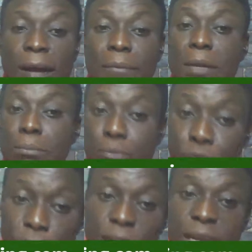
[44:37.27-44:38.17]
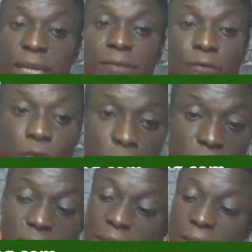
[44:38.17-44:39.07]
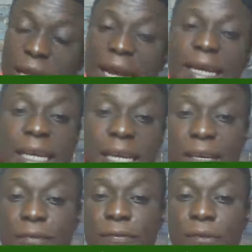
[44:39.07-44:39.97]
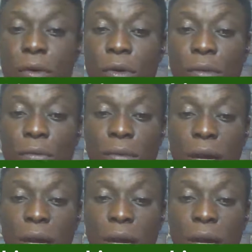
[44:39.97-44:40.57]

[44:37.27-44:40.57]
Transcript: improving, for designing, for